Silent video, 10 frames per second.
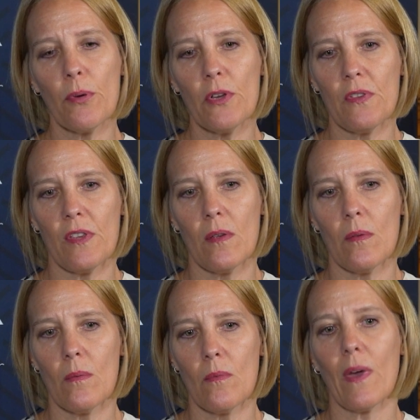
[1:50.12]

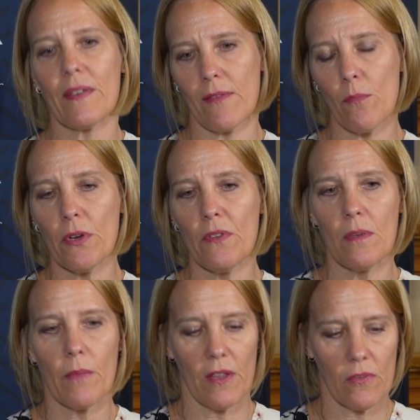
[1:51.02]

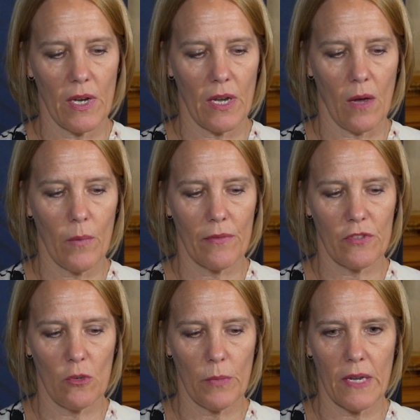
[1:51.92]
producing mines right now. We have
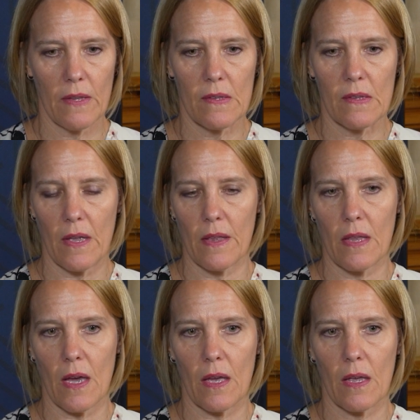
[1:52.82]
2 mines in
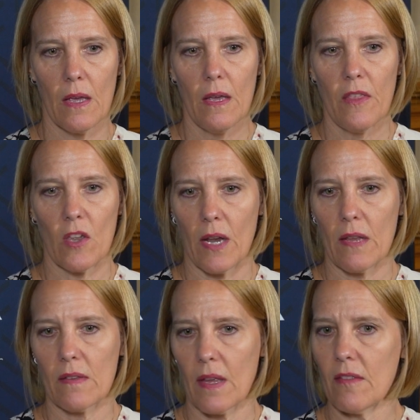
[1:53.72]
the
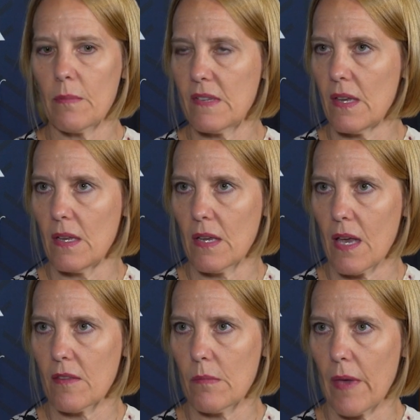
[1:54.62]
United States, Mesquite and
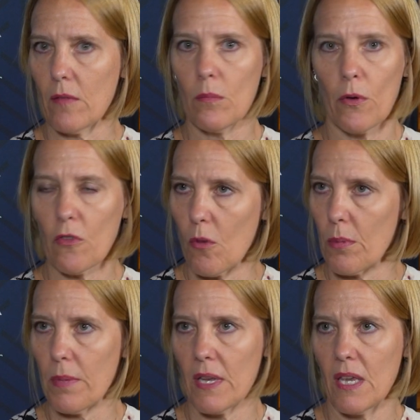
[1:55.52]
Castle Mountain, both
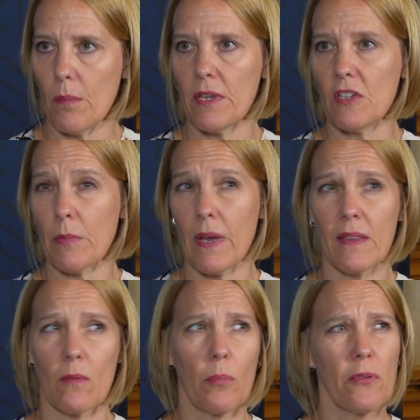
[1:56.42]
open pit heap leach mines
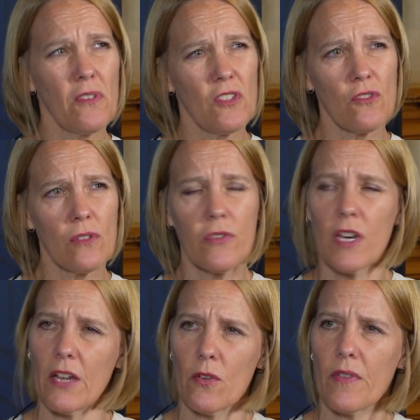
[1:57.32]
that will produce just over
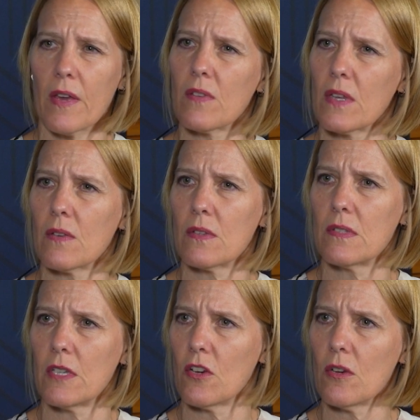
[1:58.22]
100,000
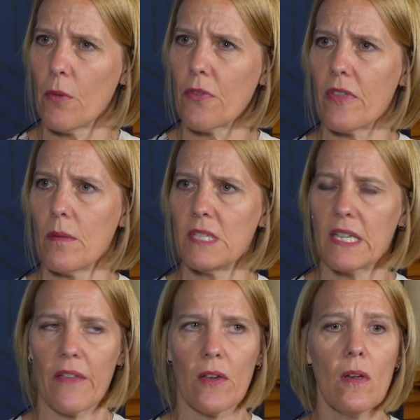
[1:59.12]
ounces a year, both of them
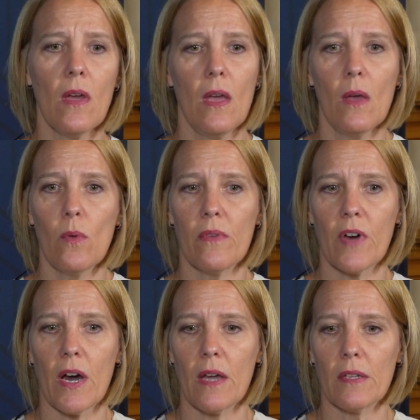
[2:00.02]
together. We've
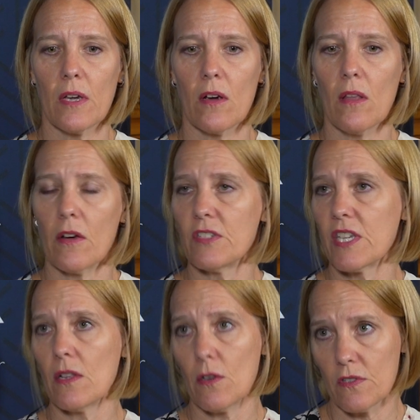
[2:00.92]
got our large
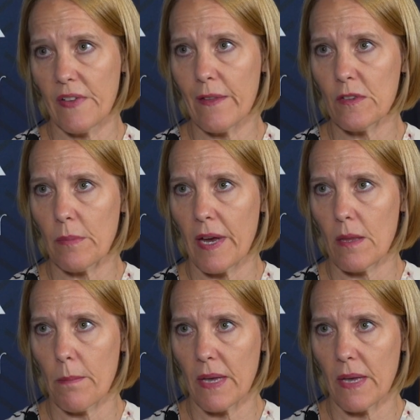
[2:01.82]
scale Los Filos mine in